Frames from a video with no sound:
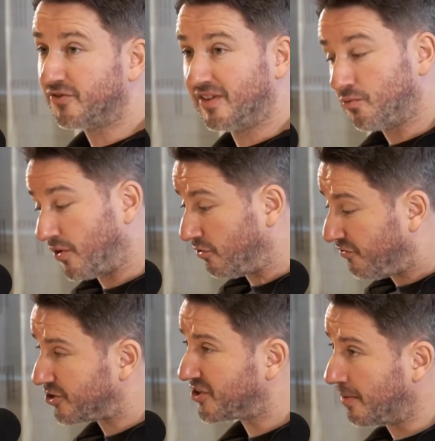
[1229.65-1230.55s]
That was the
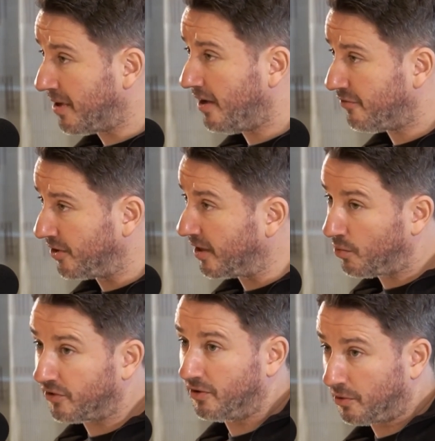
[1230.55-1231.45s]
first time ever that there
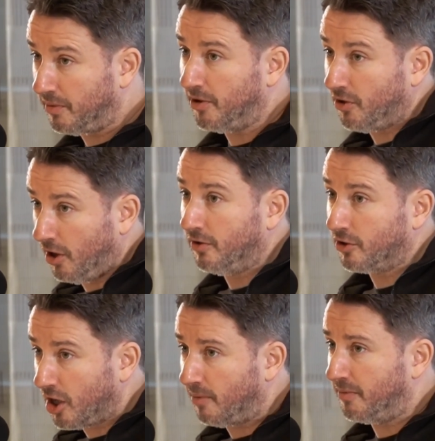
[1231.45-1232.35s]
was an agreement on
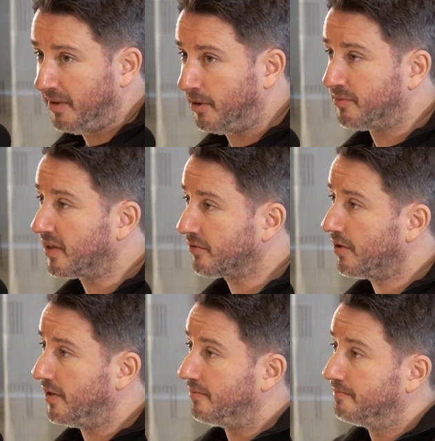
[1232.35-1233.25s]
a common minimum tax
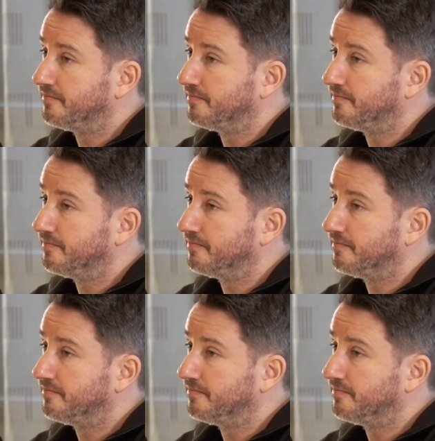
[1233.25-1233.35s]
rate.